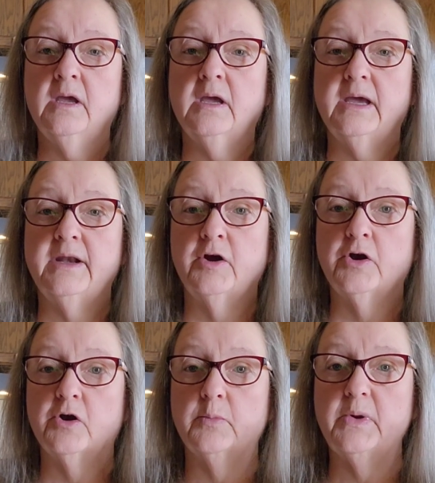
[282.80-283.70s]
and
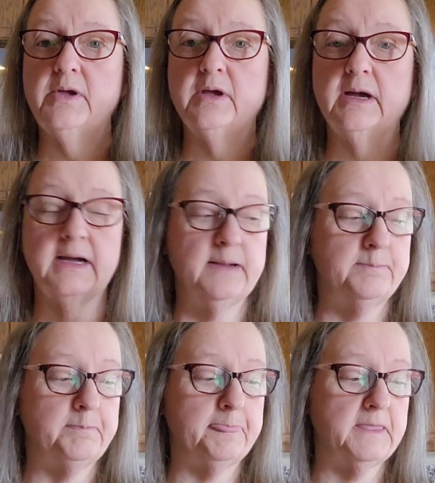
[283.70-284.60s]
herb,
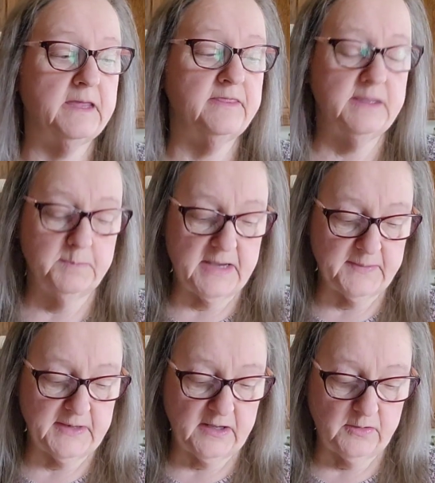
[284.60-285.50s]
and then
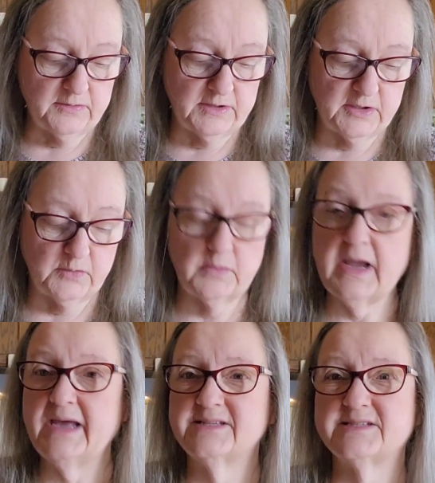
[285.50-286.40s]
maybe I'll,
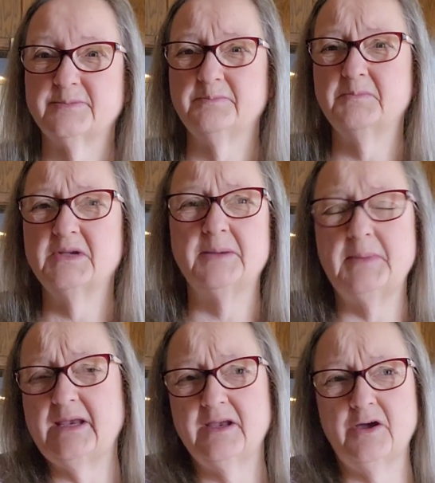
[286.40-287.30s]
add some
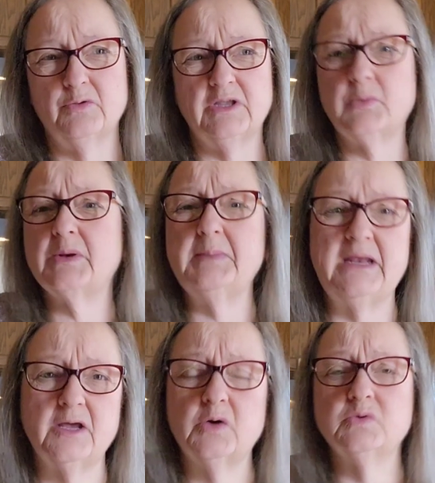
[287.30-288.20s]
liquid
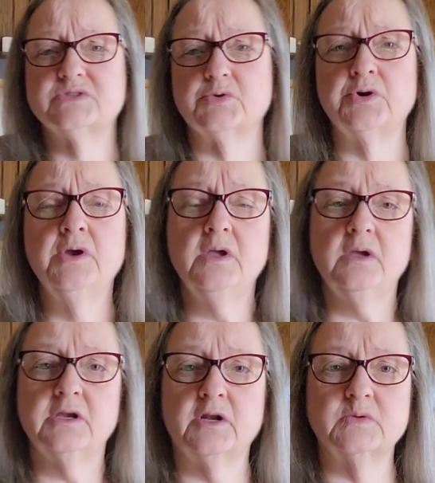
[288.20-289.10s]
aminos or,
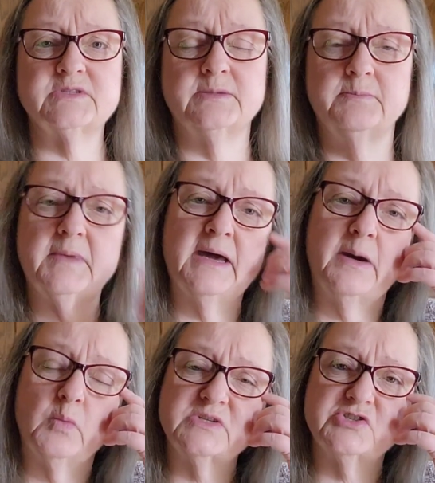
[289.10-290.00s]
some
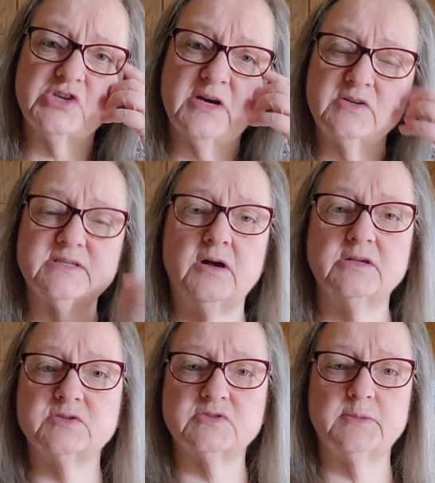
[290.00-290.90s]
Worcestershire
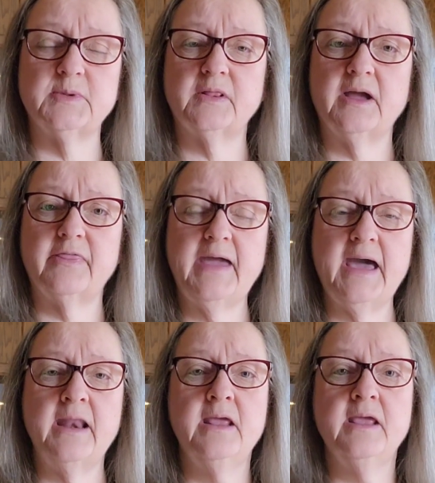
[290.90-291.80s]
sauce or something like that.